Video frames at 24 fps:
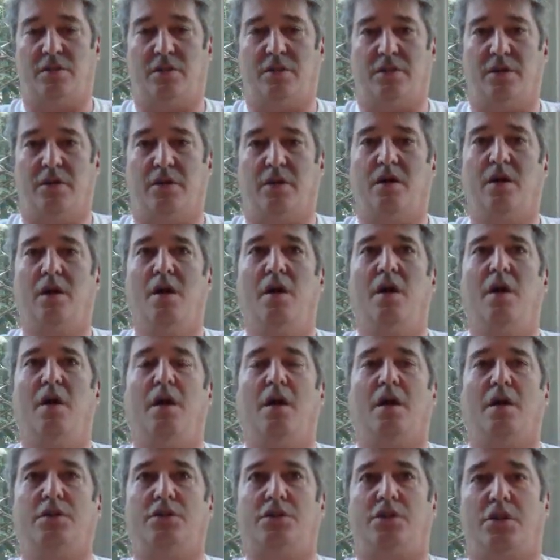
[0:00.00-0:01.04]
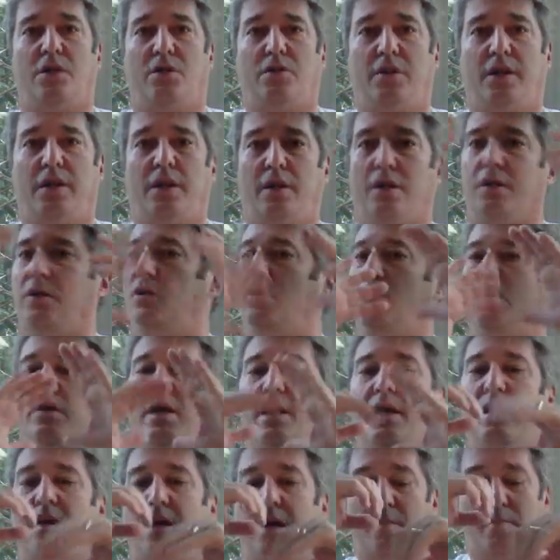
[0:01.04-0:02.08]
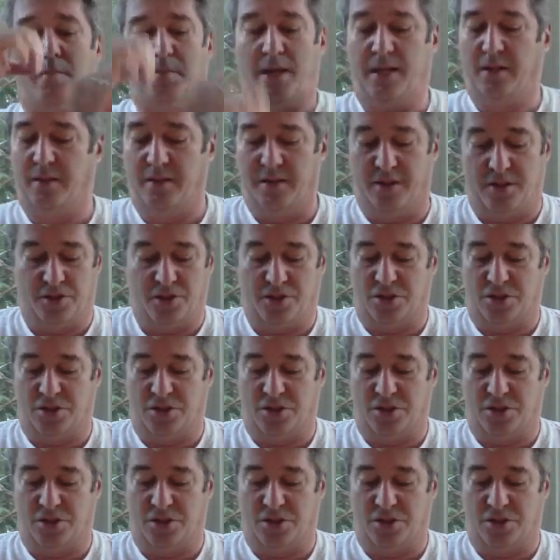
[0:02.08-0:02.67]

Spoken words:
cylinder, so that you cannot bend